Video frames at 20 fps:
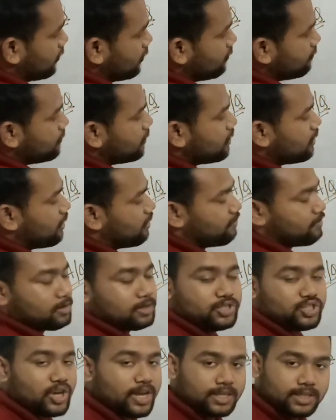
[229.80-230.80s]
Number
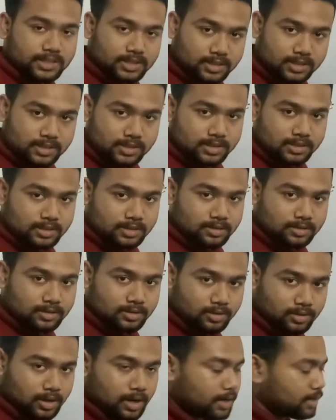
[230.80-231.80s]
never changes.
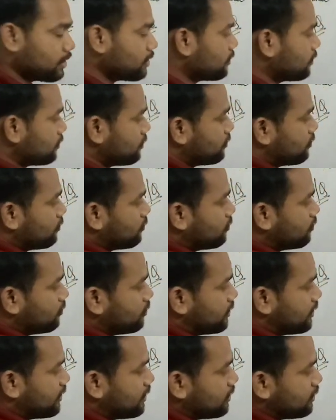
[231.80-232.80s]
Got it?
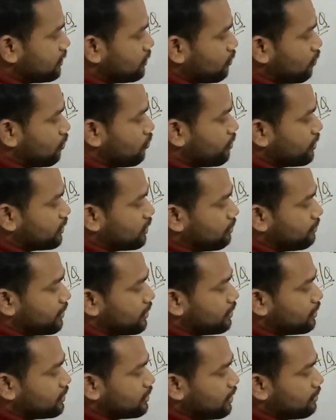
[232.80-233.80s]
So digits always
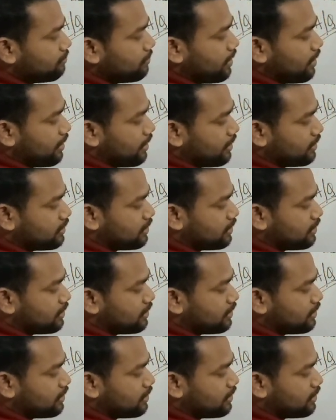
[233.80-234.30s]
remain the same.